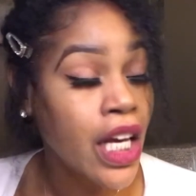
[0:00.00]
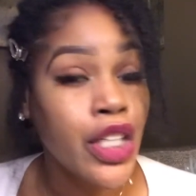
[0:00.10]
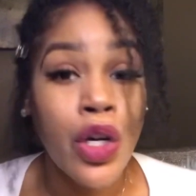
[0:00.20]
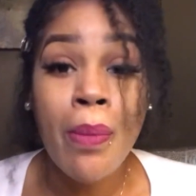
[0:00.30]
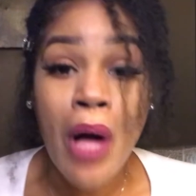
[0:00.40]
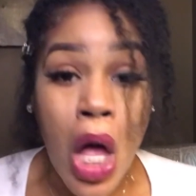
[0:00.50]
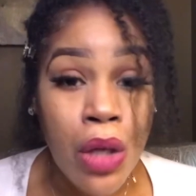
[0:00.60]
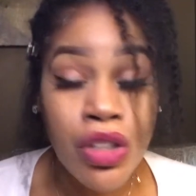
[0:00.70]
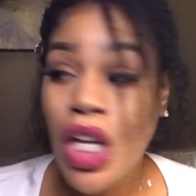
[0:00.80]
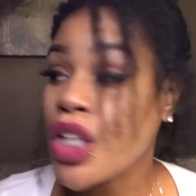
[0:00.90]
your
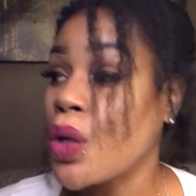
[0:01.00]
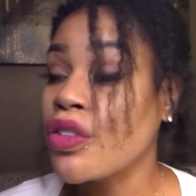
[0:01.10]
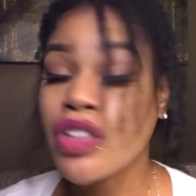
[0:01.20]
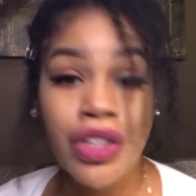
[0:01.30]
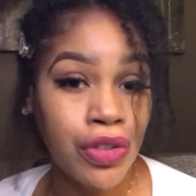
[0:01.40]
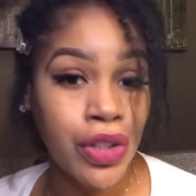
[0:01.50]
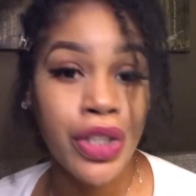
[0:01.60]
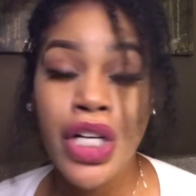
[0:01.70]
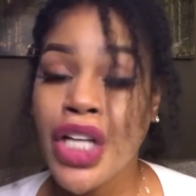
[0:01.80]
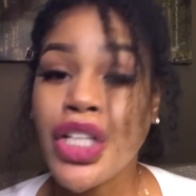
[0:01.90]
boss, your
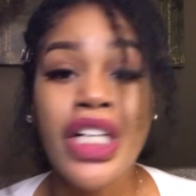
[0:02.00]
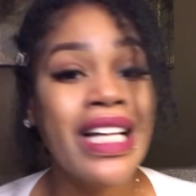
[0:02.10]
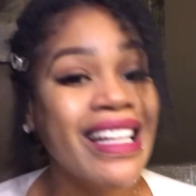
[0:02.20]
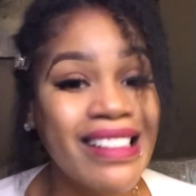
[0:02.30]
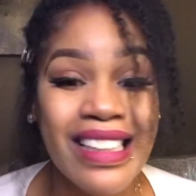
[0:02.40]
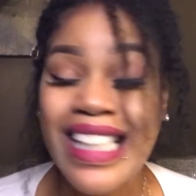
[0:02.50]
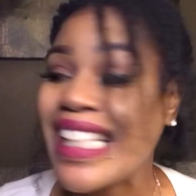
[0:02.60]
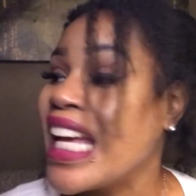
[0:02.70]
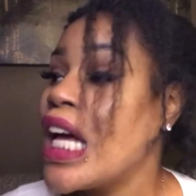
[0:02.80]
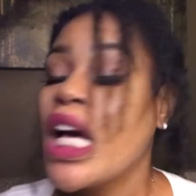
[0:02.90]
sister, your cousin,
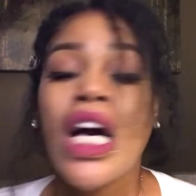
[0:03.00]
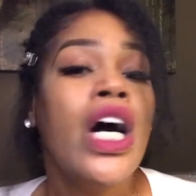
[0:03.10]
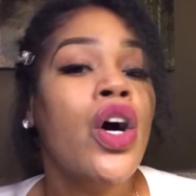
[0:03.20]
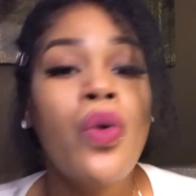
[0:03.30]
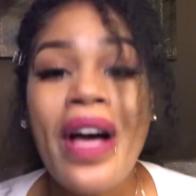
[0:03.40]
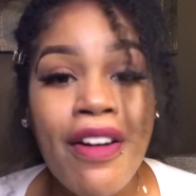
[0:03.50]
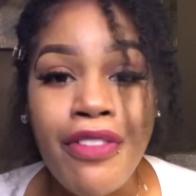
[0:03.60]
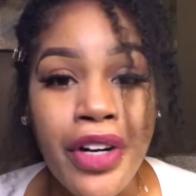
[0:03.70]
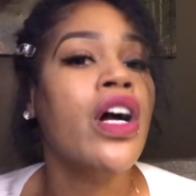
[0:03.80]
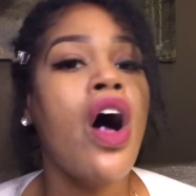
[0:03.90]

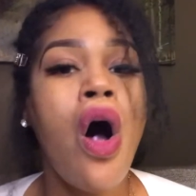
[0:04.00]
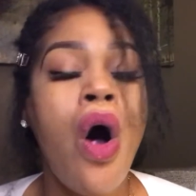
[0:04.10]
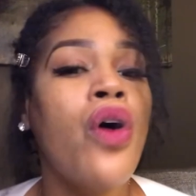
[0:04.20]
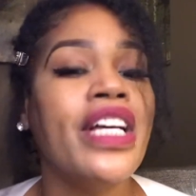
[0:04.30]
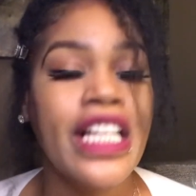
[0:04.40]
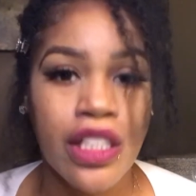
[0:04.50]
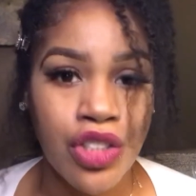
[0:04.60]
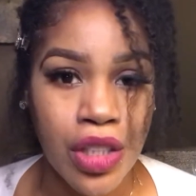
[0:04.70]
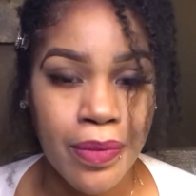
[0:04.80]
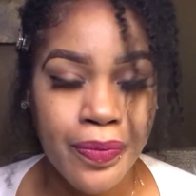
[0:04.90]
whoever, all
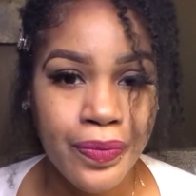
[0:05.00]
energy.